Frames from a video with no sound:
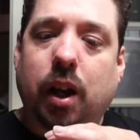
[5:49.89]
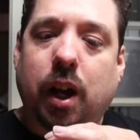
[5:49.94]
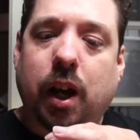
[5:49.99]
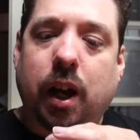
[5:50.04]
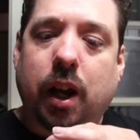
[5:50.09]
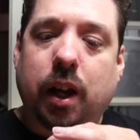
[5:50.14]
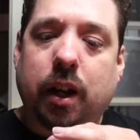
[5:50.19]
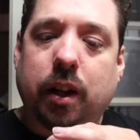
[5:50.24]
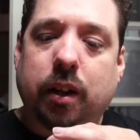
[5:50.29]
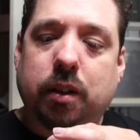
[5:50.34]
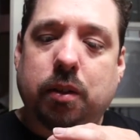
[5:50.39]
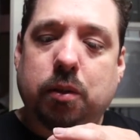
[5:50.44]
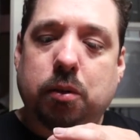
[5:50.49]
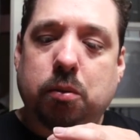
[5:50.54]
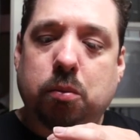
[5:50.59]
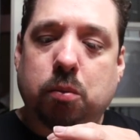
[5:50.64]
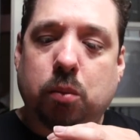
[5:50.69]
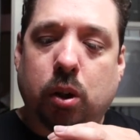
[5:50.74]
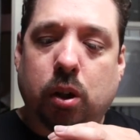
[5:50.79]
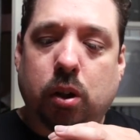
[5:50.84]
And
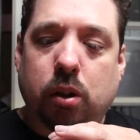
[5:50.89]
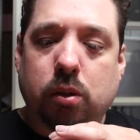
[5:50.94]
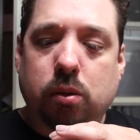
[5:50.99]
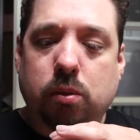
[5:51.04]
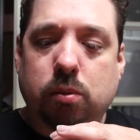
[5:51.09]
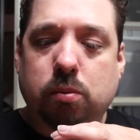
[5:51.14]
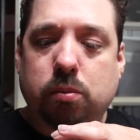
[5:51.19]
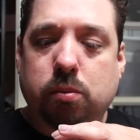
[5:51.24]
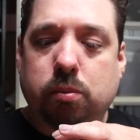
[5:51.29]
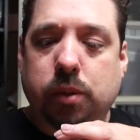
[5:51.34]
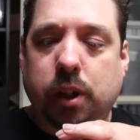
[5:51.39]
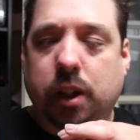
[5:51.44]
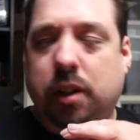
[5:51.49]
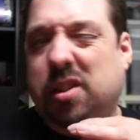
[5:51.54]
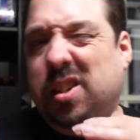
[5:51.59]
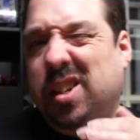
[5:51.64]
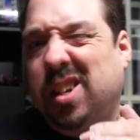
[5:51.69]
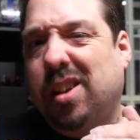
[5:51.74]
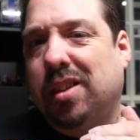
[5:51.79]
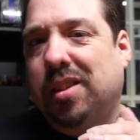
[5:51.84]
well,
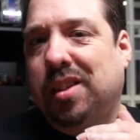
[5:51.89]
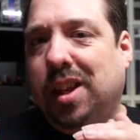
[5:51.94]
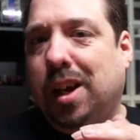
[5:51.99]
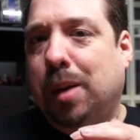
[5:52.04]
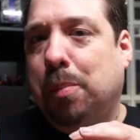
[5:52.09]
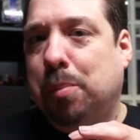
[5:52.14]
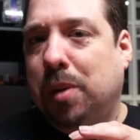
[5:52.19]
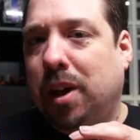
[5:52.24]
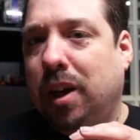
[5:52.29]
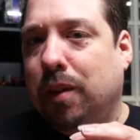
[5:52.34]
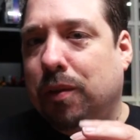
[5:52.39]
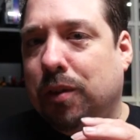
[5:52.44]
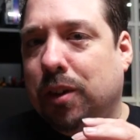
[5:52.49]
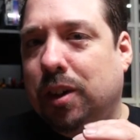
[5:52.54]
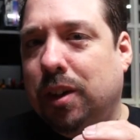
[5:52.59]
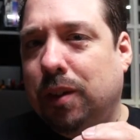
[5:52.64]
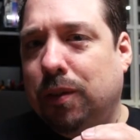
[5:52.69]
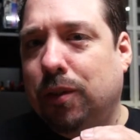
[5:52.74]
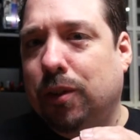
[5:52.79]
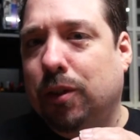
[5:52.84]
that's not that big of a
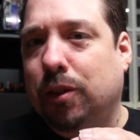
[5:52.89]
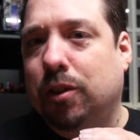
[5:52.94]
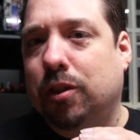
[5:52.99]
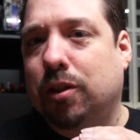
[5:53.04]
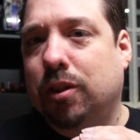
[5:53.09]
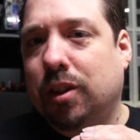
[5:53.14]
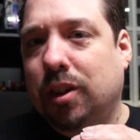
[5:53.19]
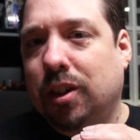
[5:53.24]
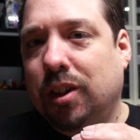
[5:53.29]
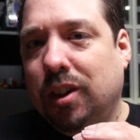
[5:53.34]
difference.